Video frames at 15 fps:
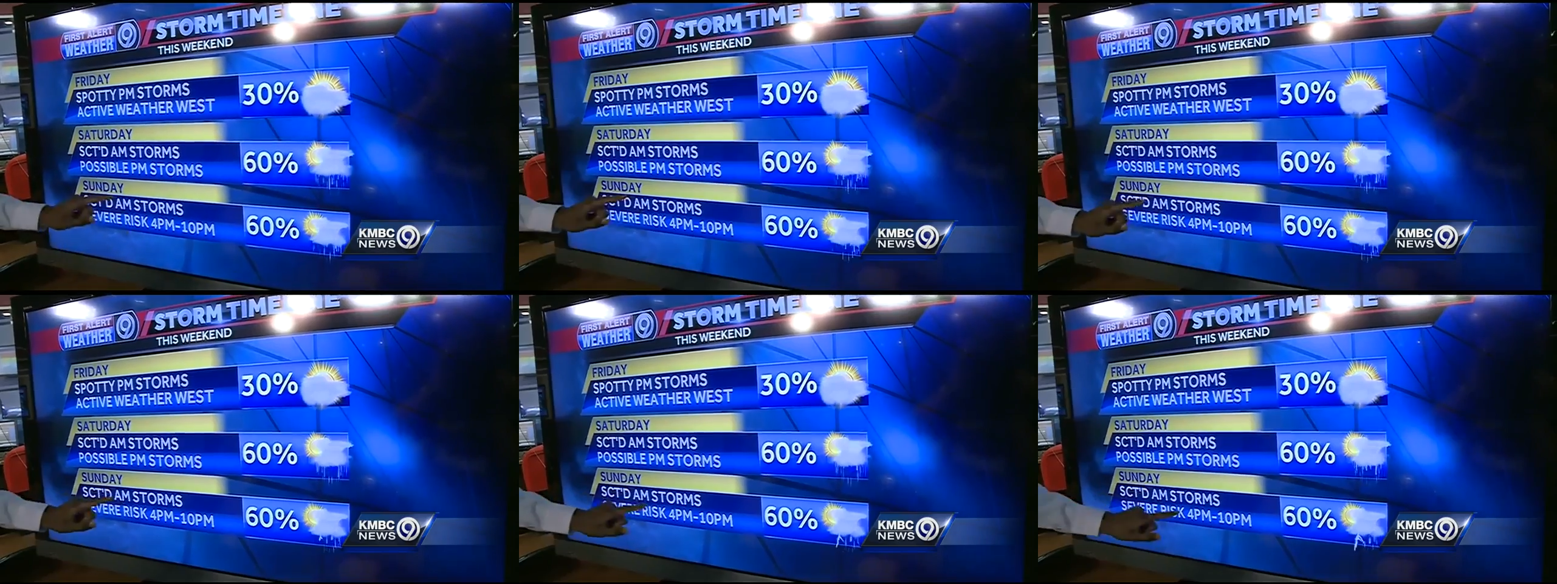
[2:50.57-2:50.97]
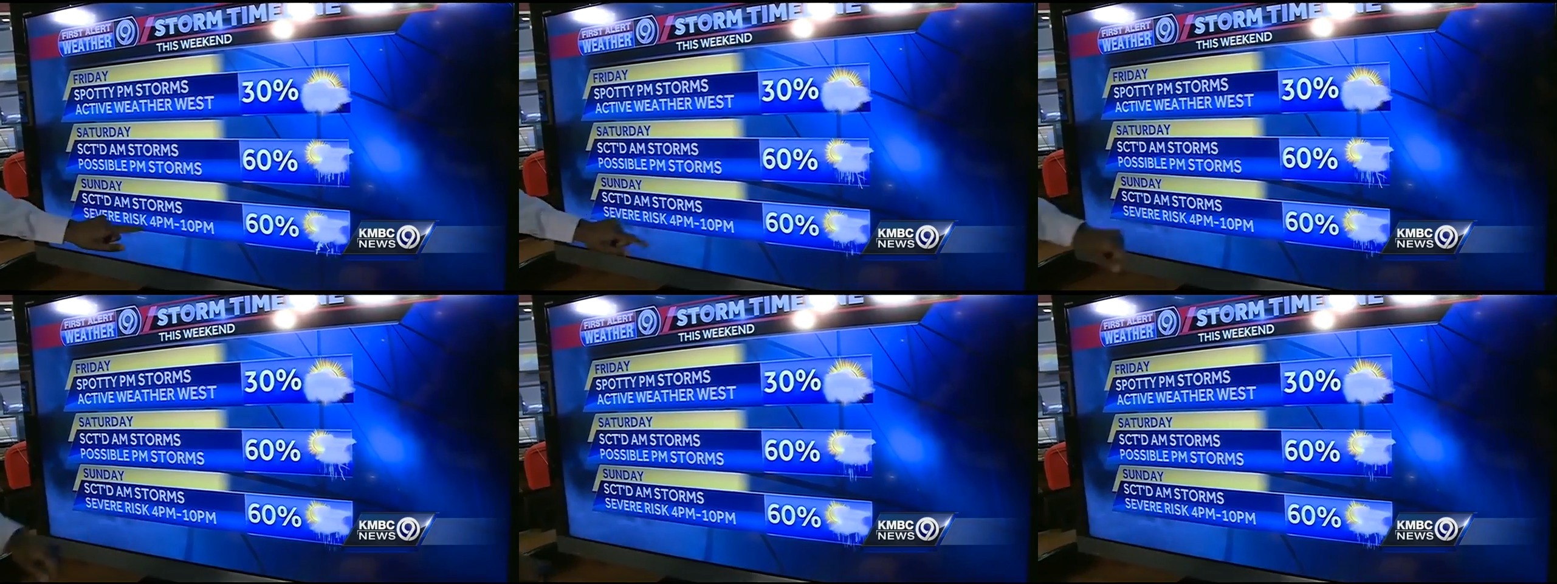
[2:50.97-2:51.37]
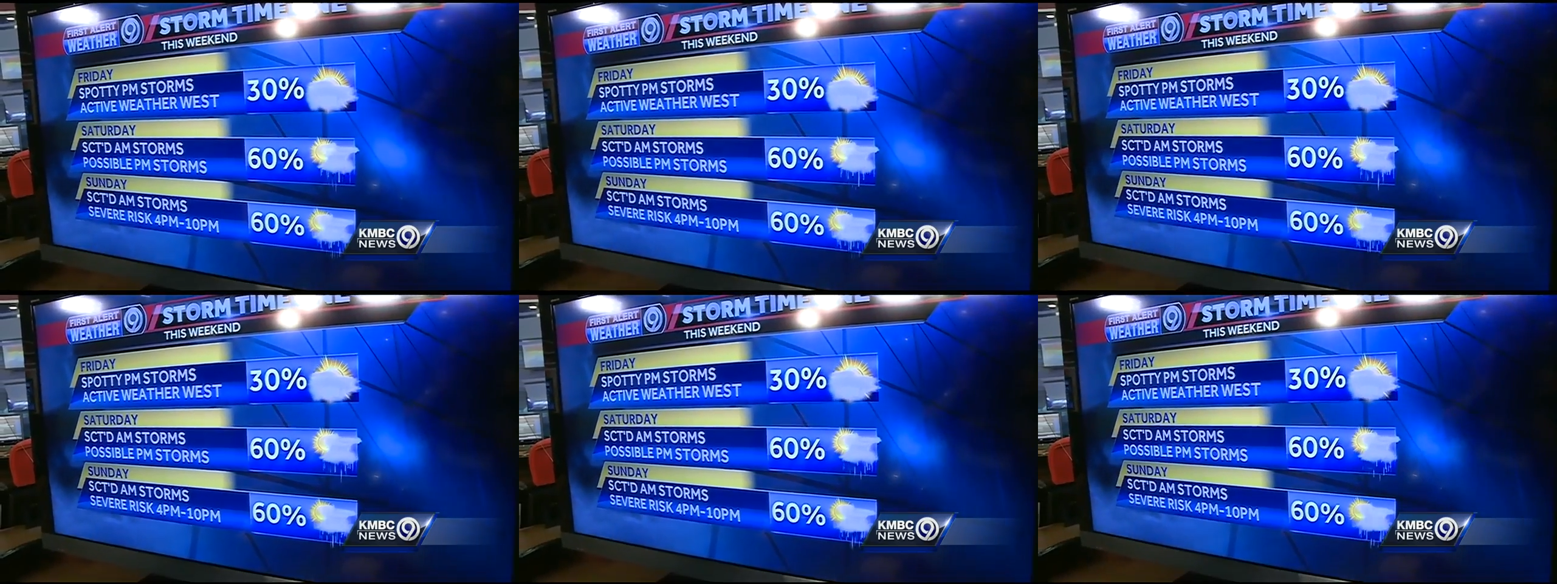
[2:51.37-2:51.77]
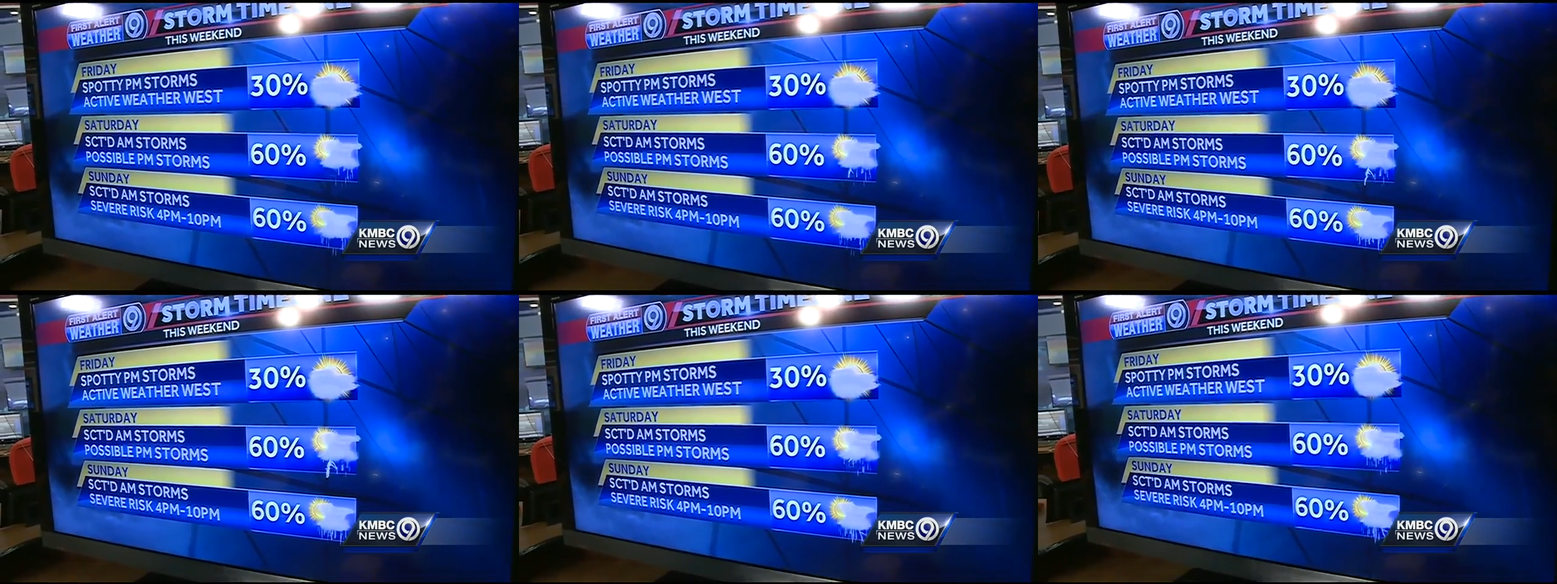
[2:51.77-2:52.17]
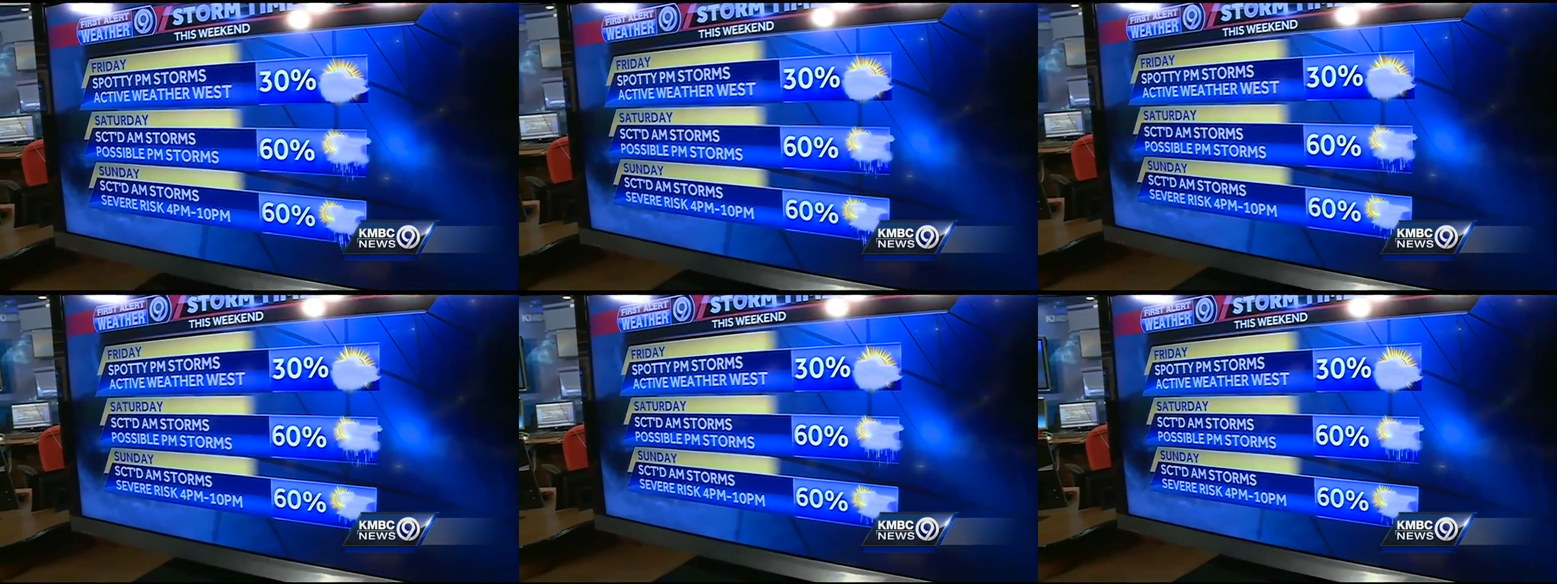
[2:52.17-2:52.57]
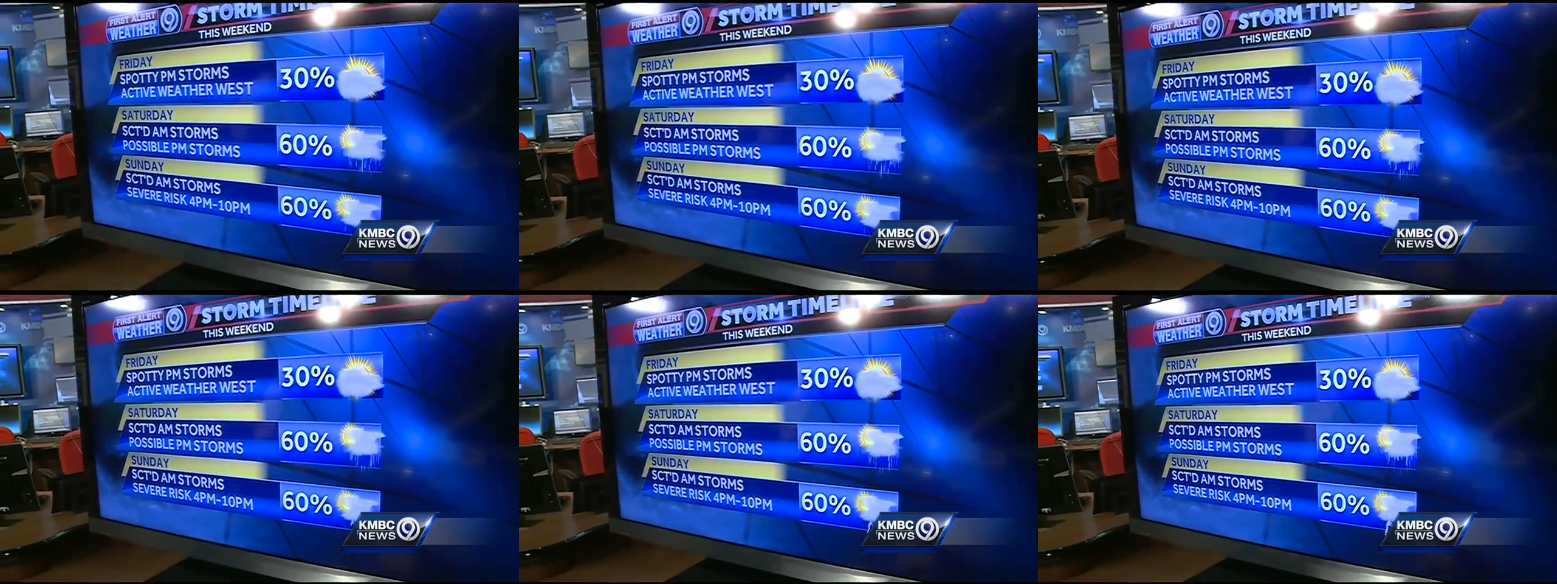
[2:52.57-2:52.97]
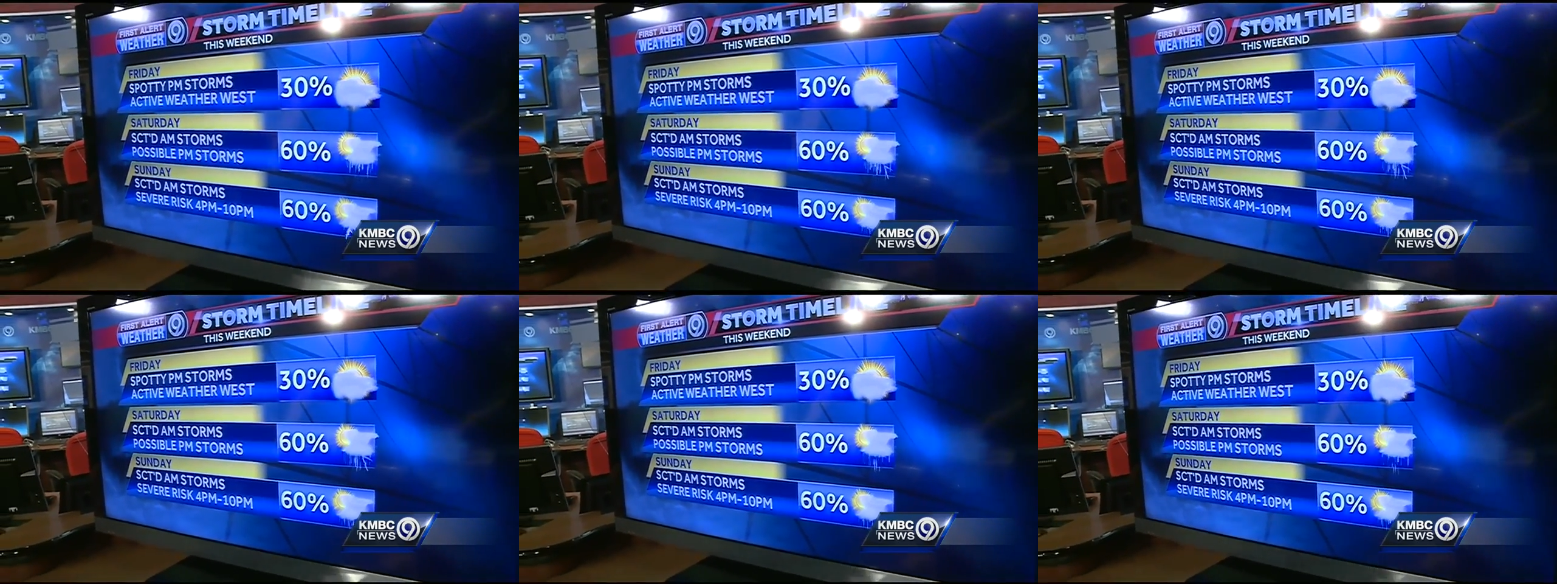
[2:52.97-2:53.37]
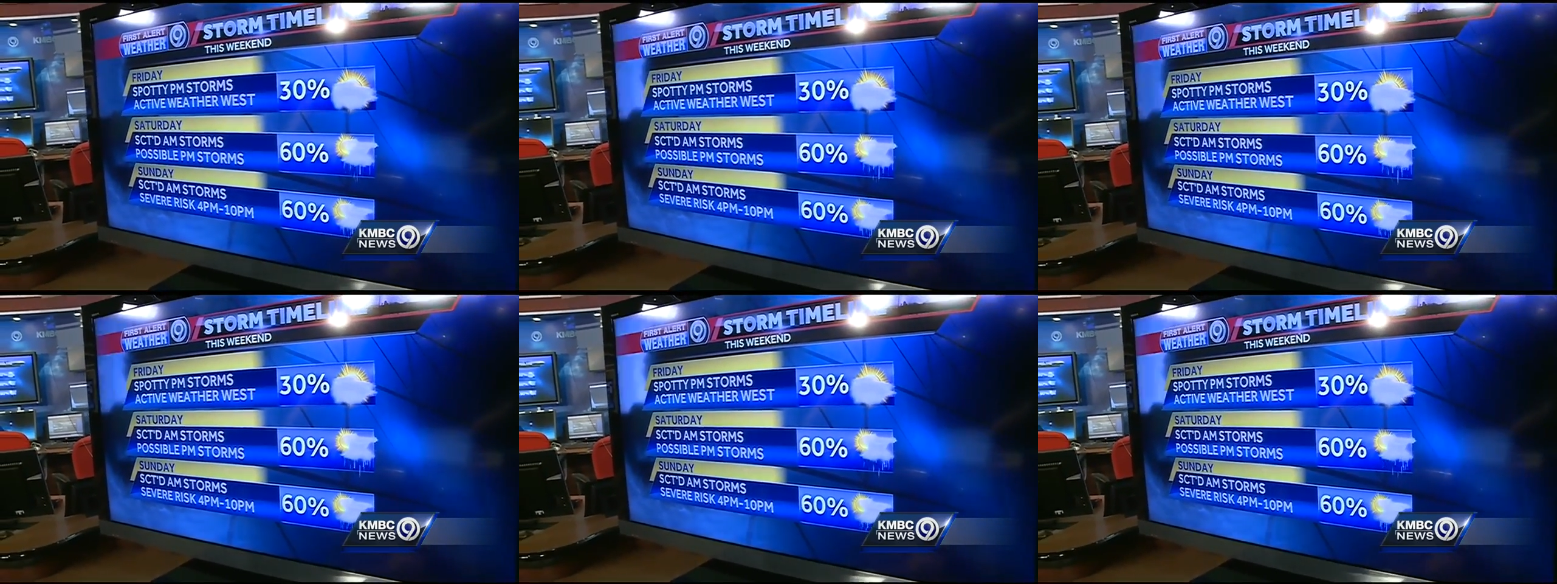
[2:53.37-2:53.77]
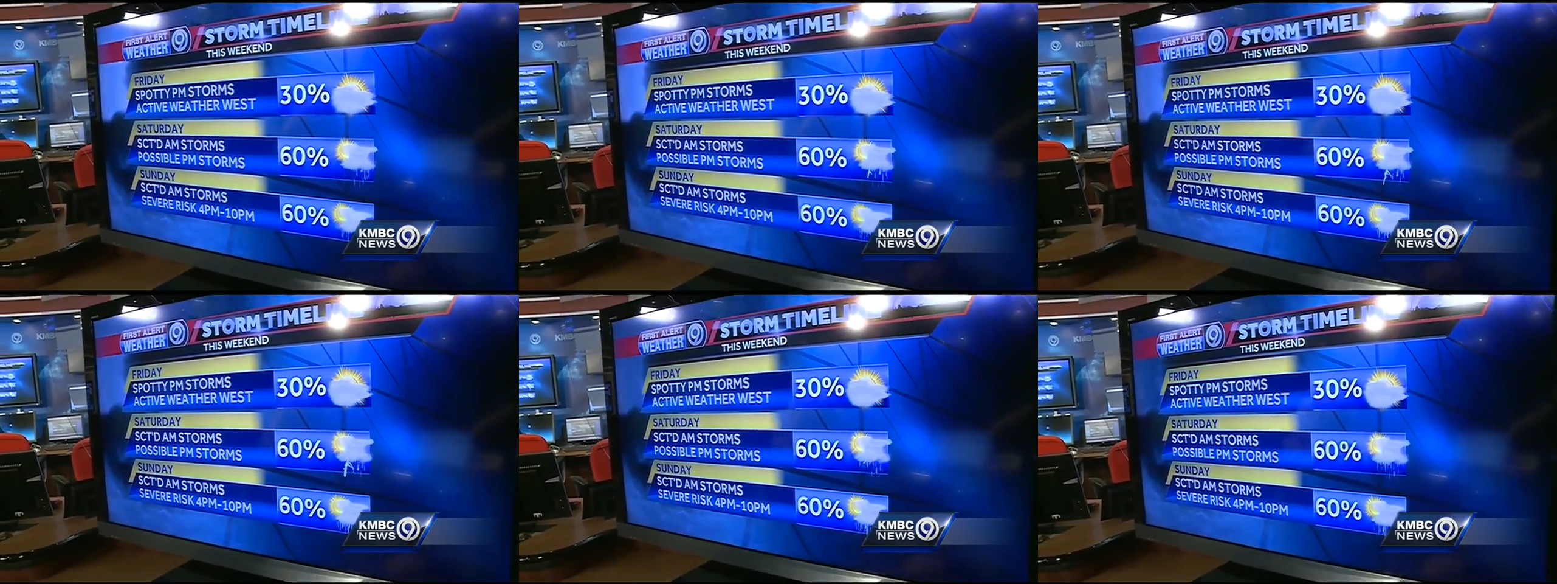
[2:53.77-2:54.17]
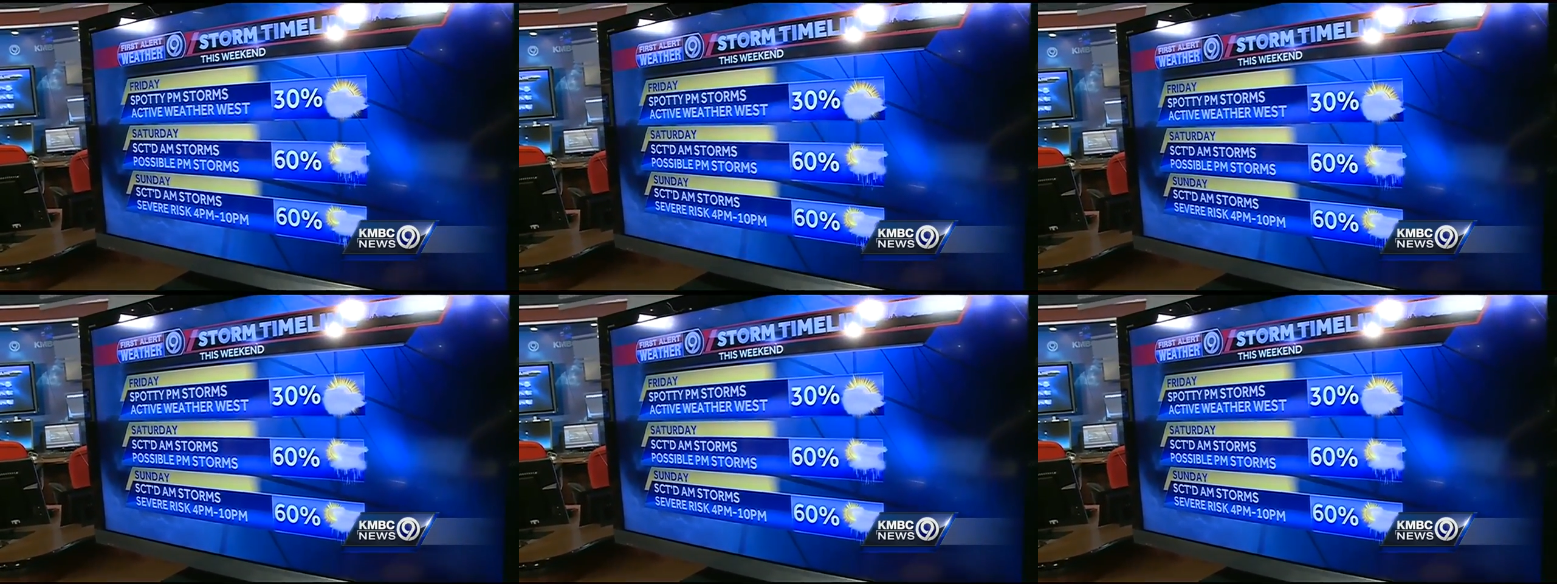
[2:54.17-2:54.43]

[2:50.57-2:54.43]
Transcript: [unreadable: no face in view]